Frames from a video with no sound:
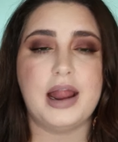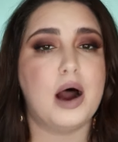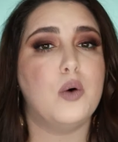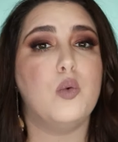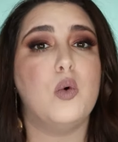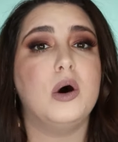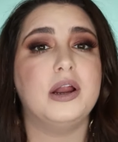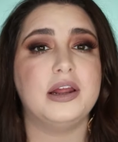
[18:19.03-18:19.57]
not
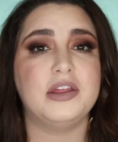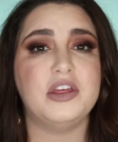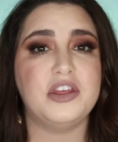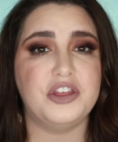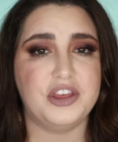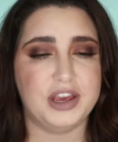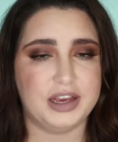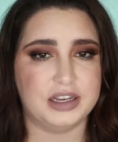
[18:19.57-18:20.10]
one of the
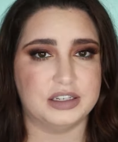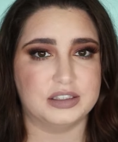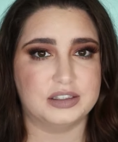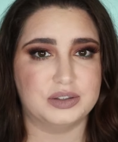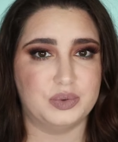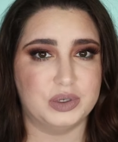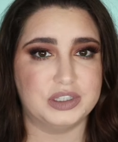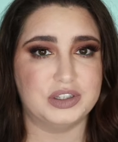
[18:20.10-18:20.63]

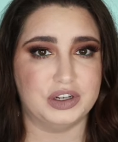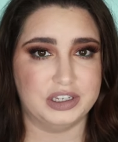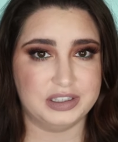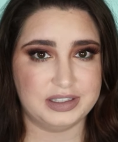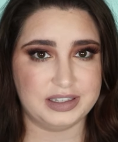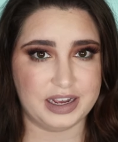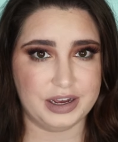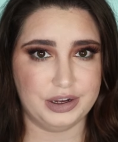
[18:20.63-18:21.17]
things was on
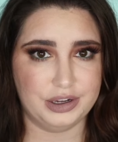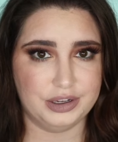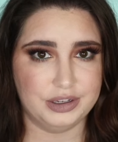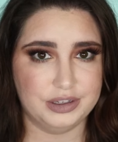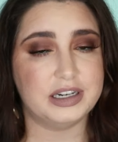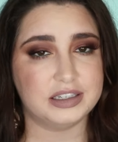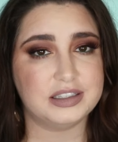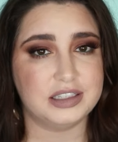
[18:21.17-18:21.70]
sale.
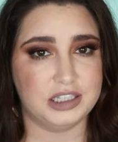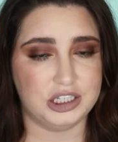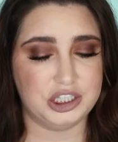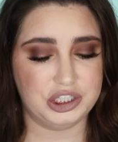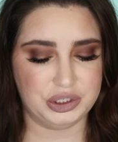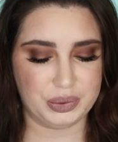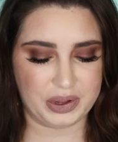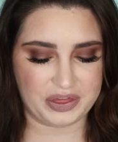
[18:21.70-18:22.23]
There's an
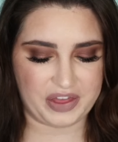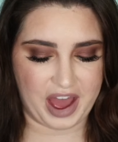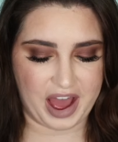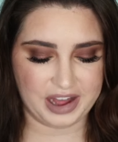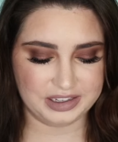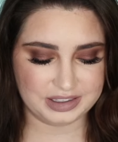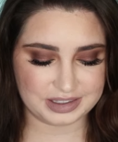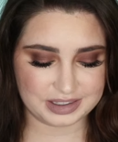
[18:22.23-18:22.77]
issue with
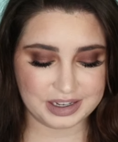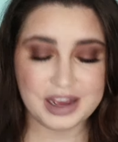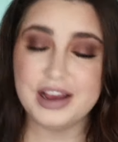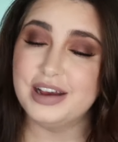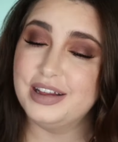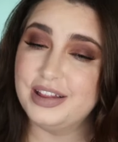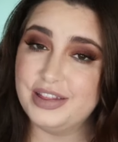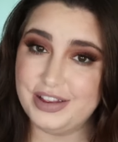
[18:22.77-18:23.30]
that.
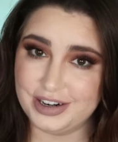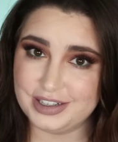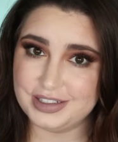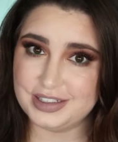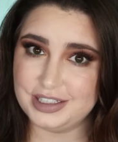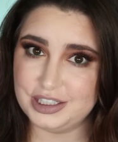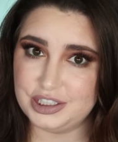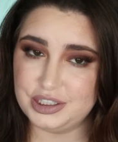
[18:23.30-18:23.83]

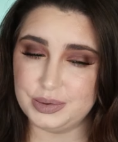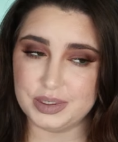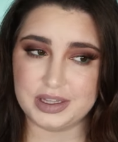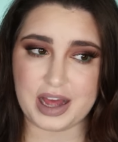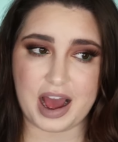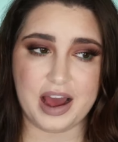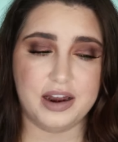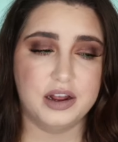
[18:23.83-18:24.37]
There's an issue with
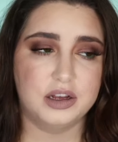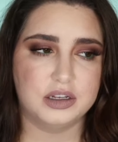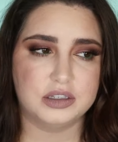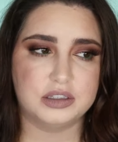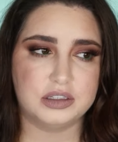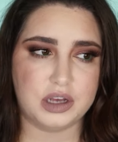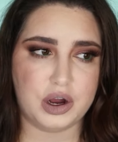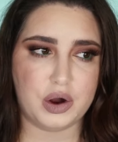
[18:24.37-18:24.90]
that
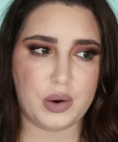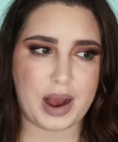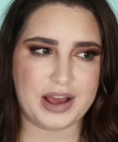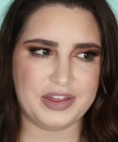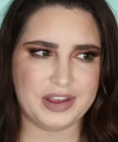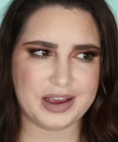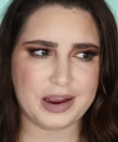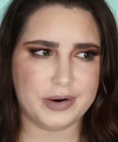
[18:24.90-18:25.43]
so I
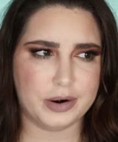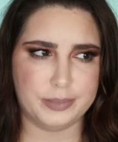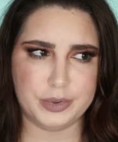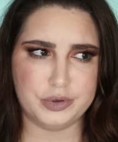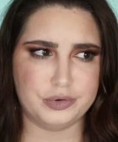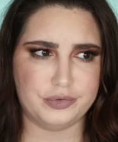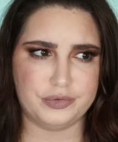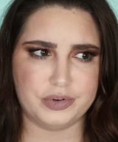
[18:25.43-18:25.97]
think I
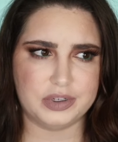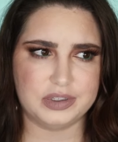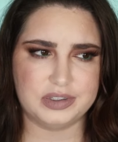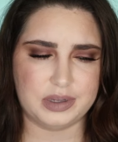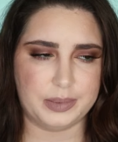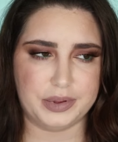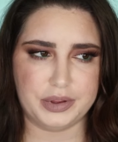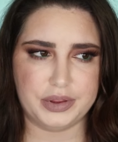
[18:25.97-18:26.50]
removed
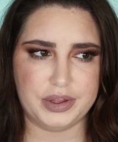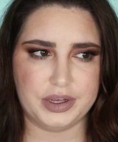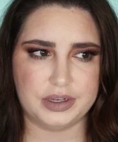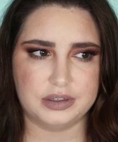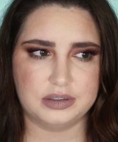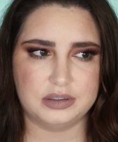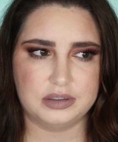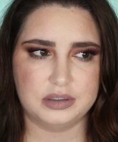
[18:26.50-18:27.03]
some of the
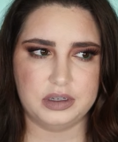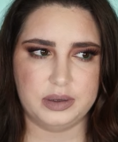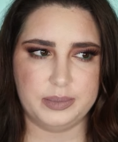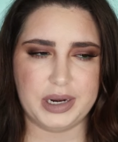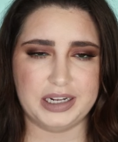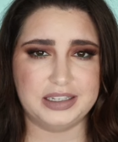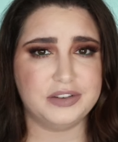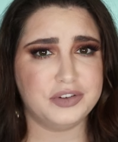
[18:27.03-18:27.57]
things,
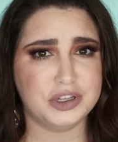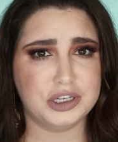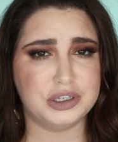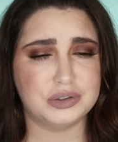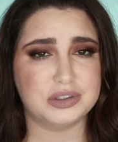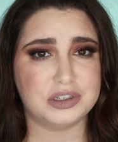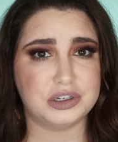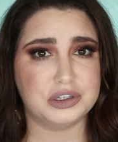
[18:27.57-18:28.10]
but I definitely
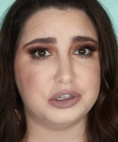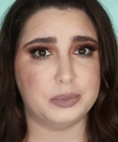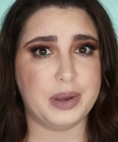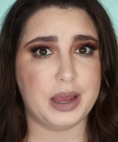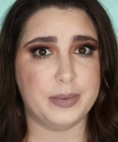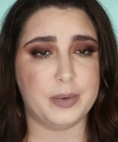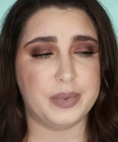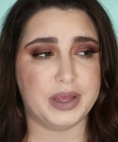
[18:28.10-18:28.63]
used their little
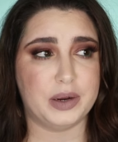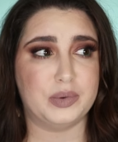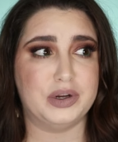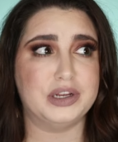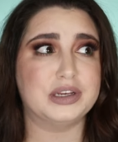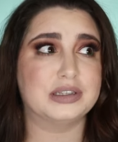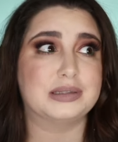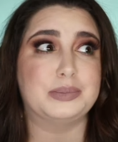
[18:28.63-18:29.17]
payment plan where
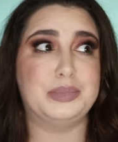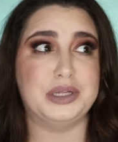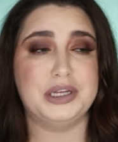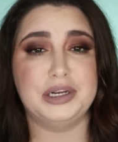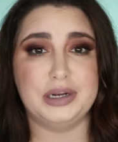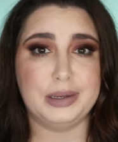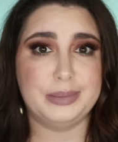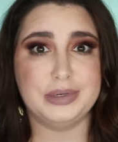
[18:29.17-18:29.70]
you can
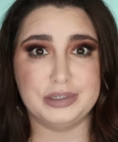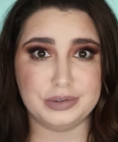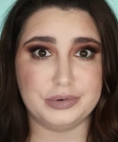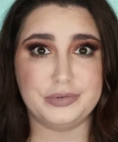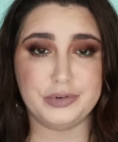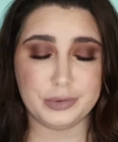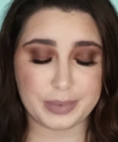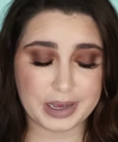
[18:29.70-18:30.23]
split it up and do
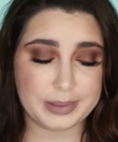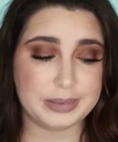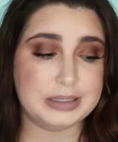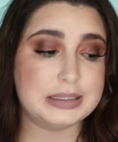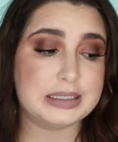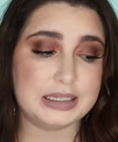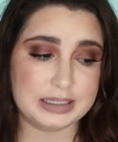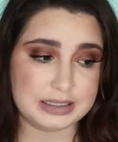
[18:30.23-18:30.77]
a few
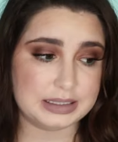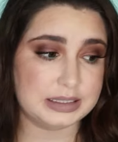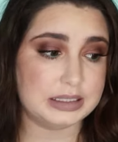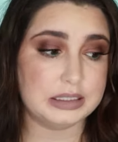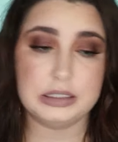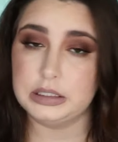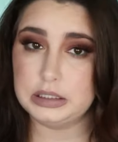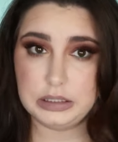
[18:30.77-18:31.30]
payments, because
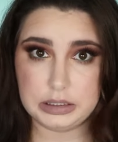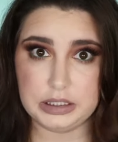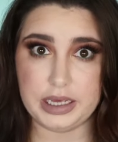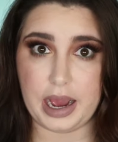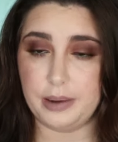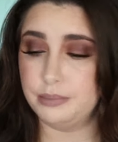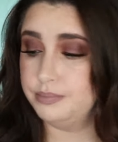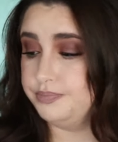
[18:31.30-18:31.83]

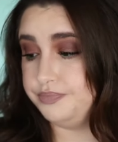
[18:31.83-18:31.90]
yeah.